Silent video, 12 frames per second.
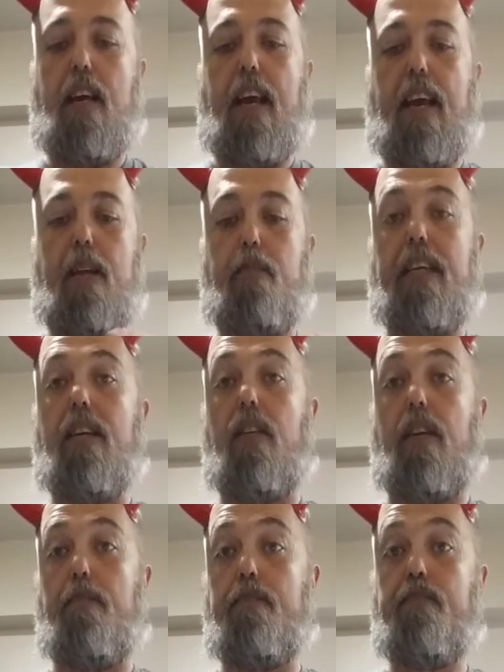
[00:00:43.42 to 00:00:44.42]
and peeled
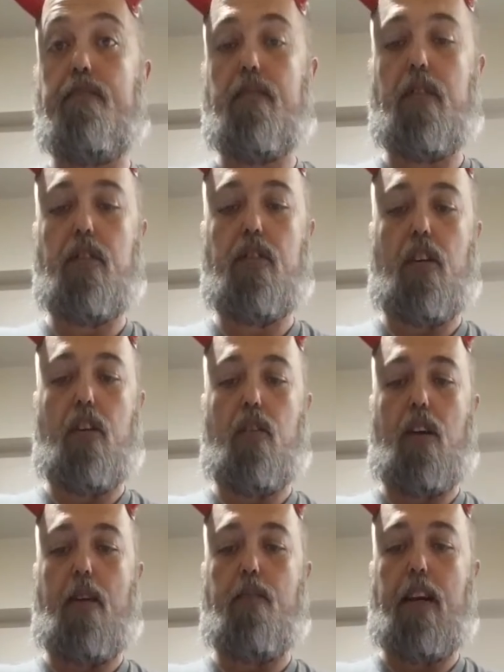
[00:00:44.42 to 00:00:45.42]
them, so
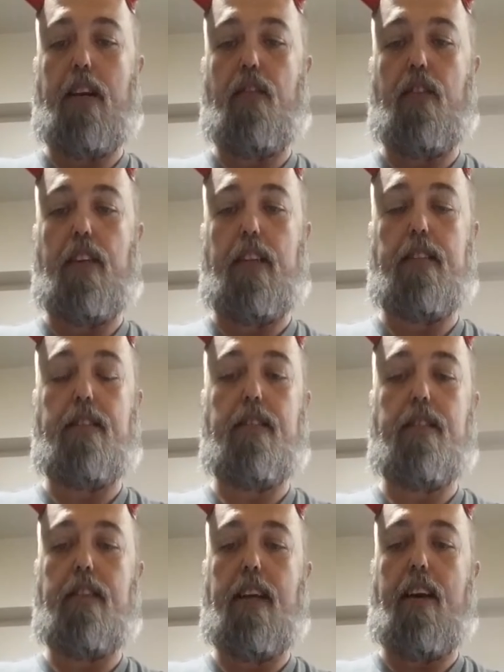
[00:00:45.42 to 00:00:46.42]
I'm ready for this.
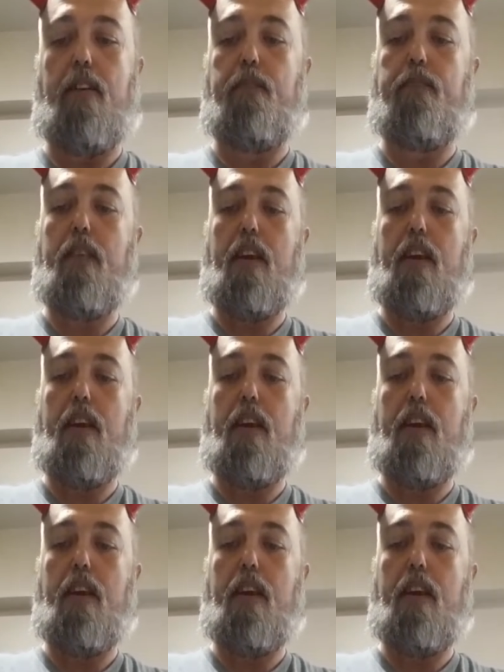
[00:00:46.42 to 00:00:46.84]
Now